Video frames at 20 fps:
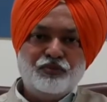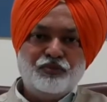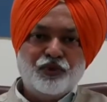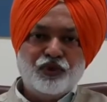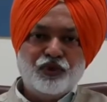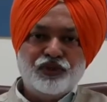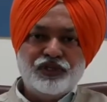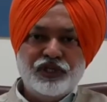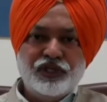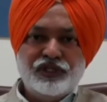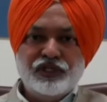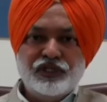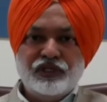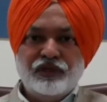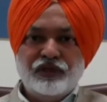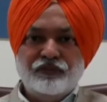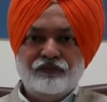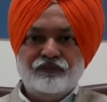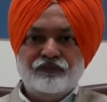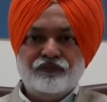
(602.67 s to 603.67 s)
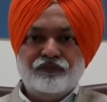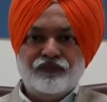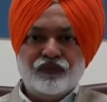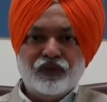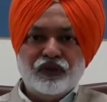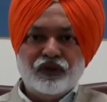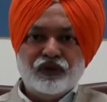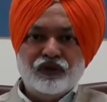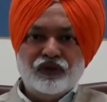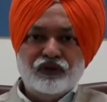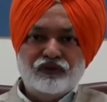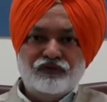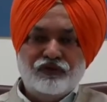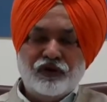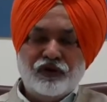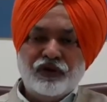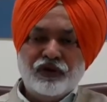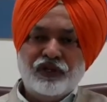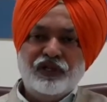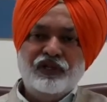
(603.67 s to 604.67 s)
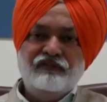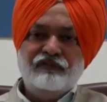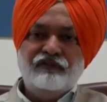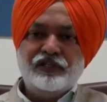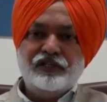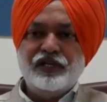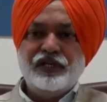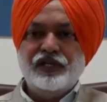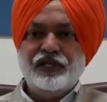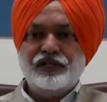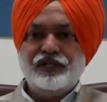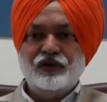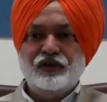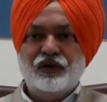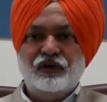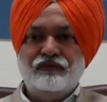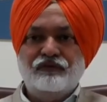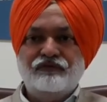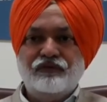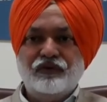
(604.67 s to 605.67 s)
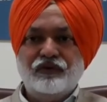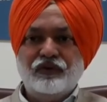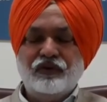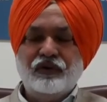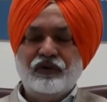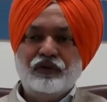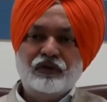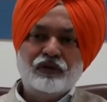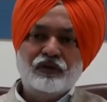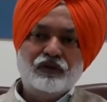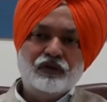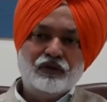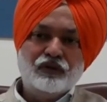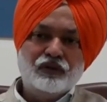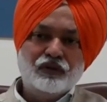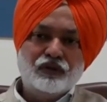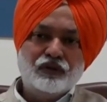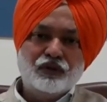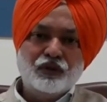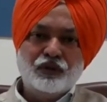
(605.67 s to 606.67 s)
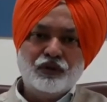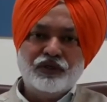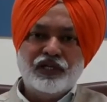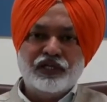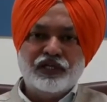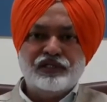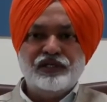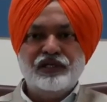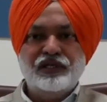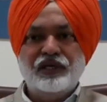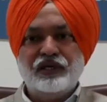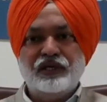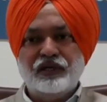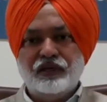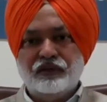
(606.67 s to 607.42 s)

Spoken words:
procedure for investigation of road accident.